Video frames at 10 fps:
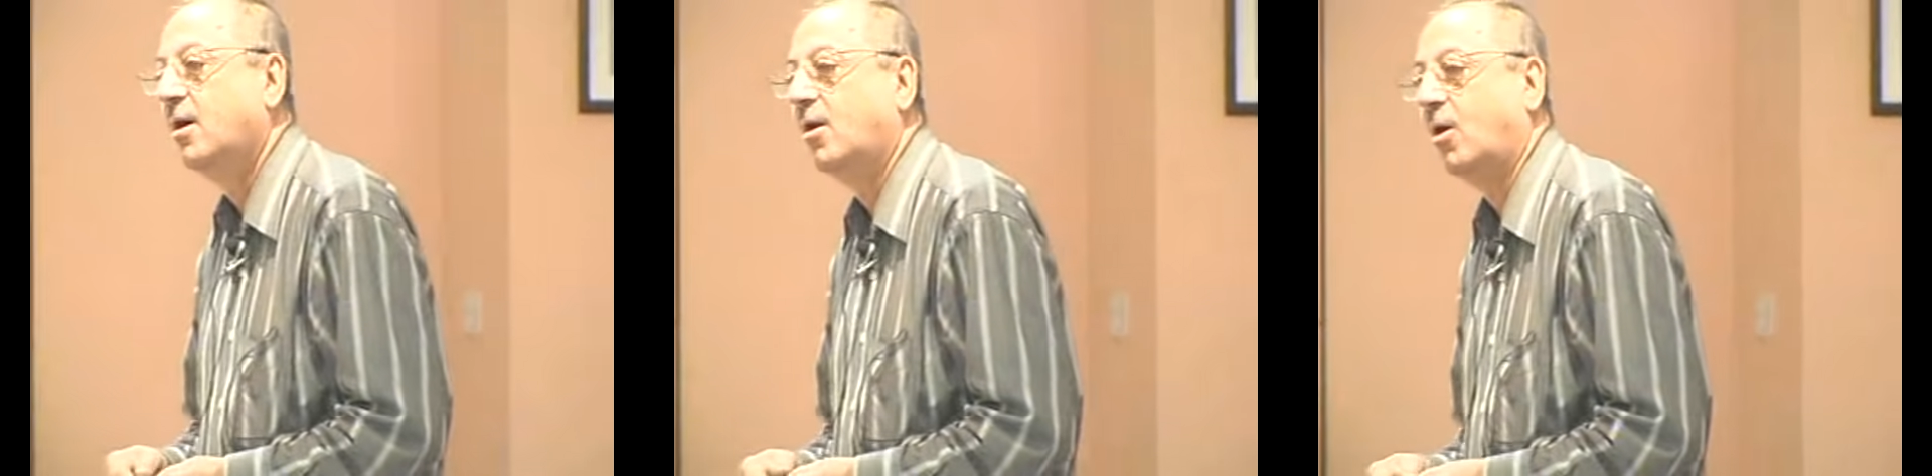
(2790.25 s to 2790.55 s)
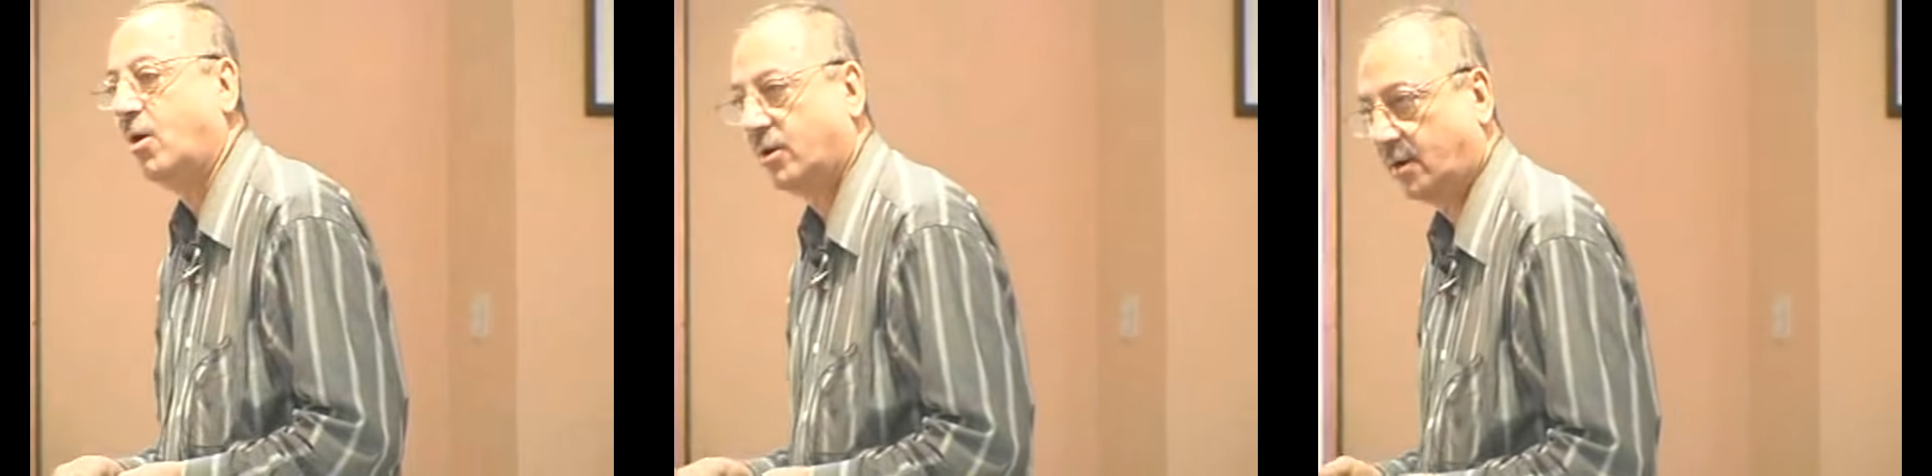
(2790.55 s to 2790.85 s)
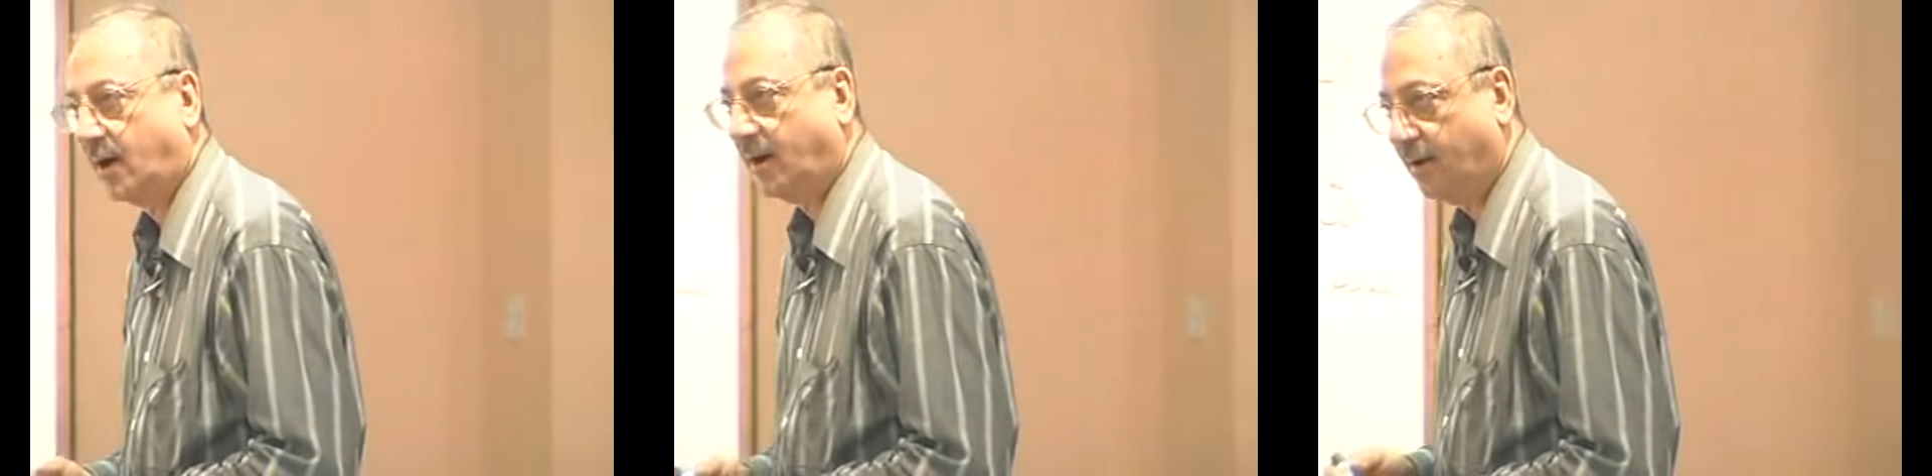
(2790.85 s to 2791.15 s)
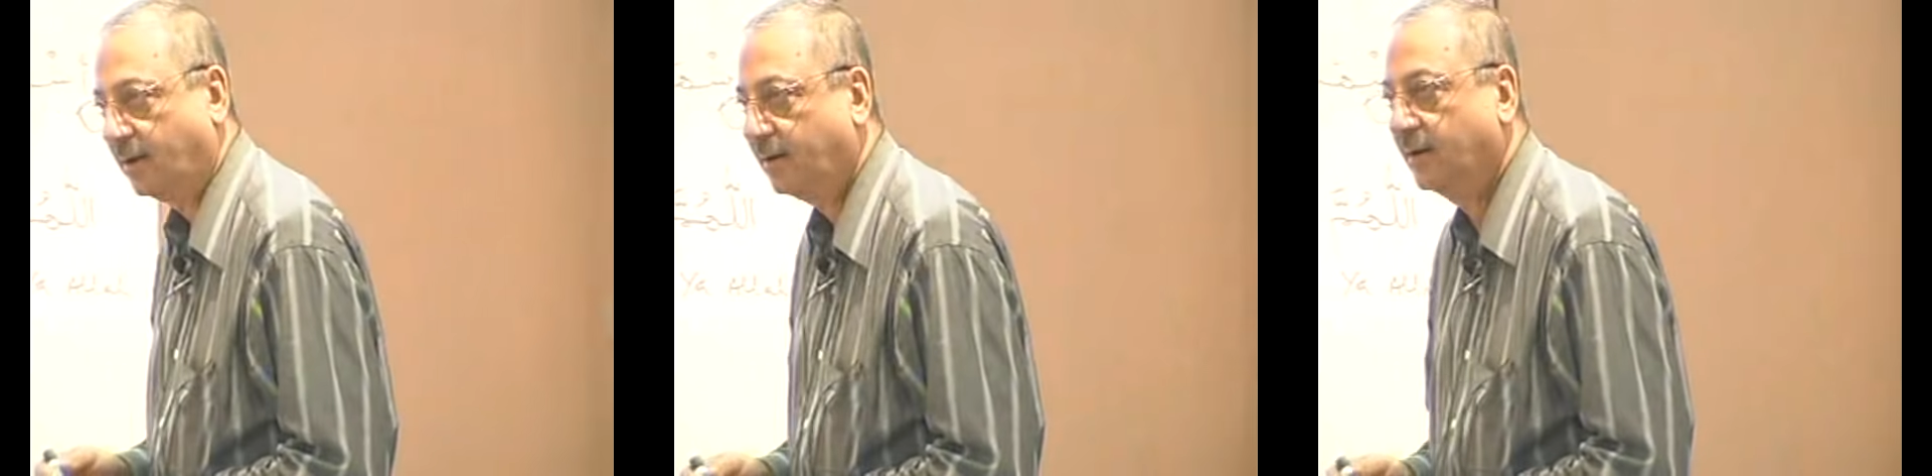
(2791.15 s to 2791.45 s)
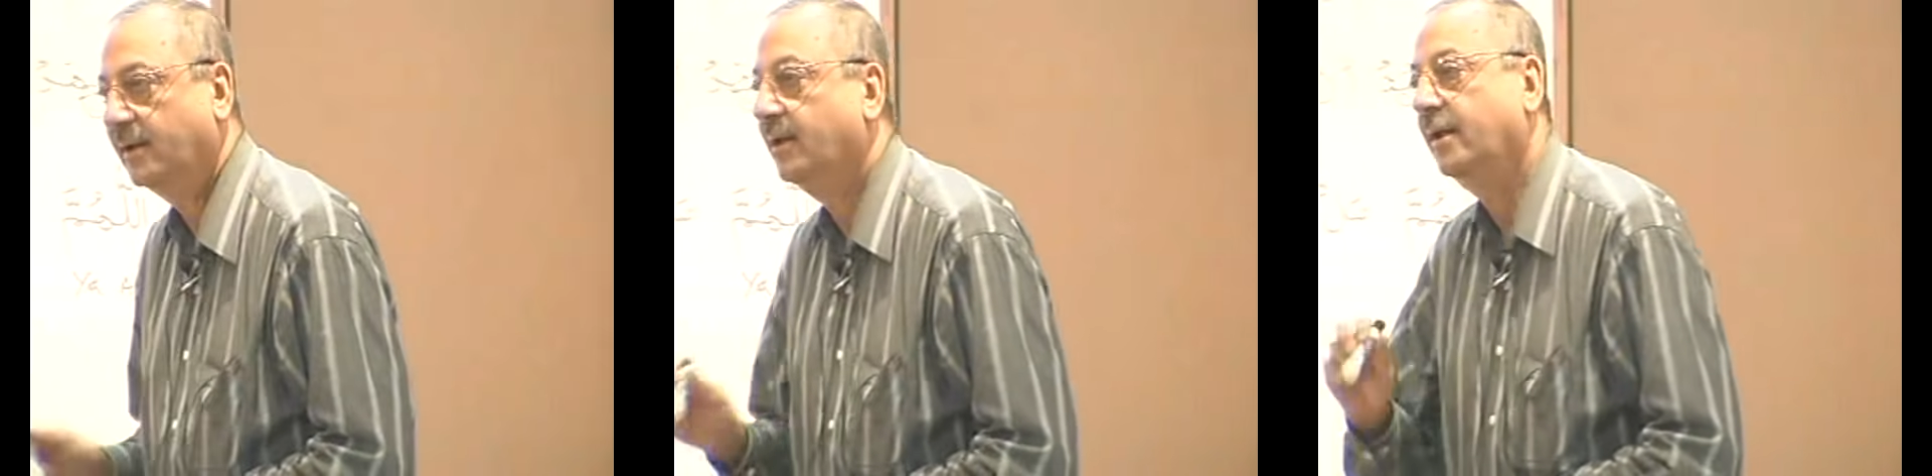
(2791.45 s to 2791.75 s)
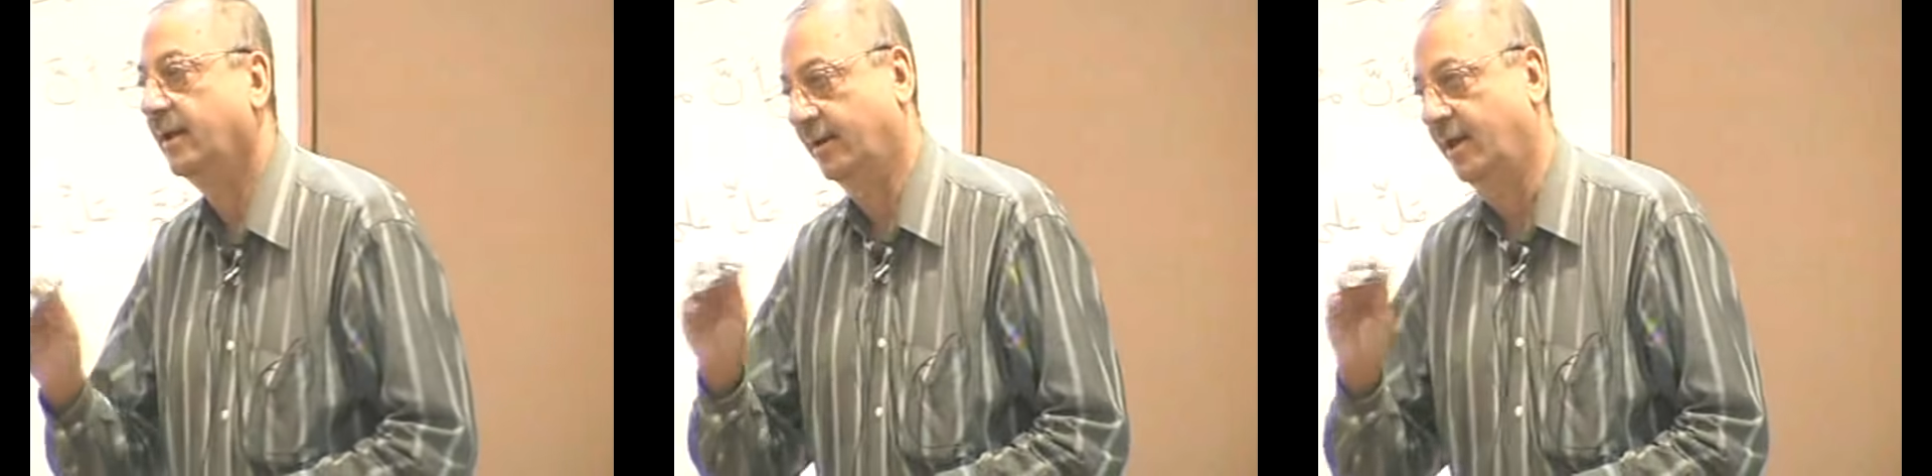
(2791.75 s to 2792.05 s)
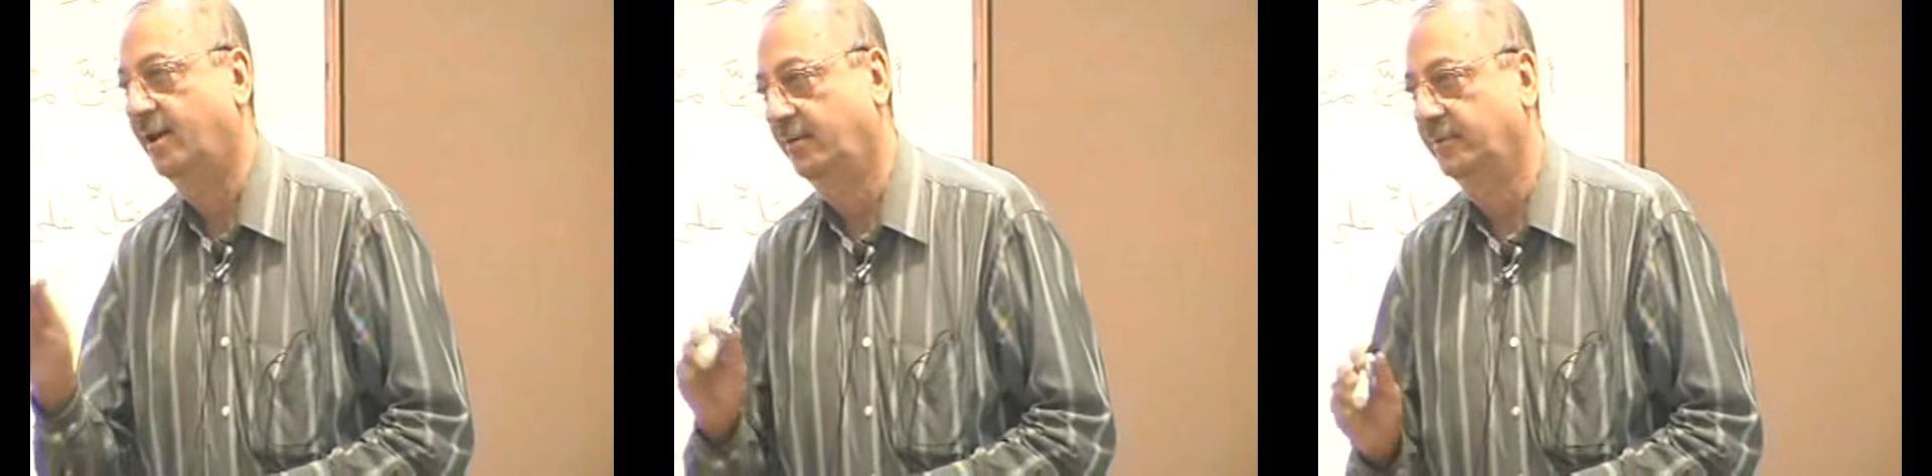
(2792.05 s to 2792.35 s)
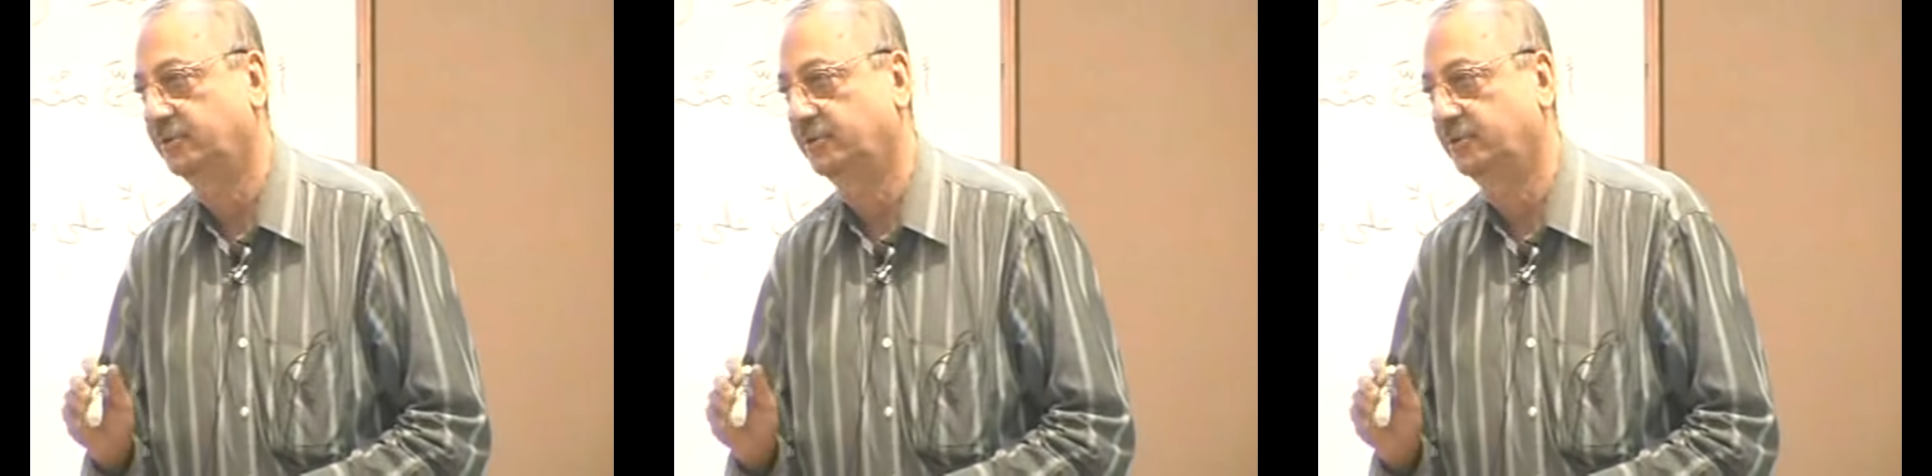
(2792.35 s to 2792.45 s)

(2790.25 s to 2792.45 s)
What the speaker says: or are in Arabic.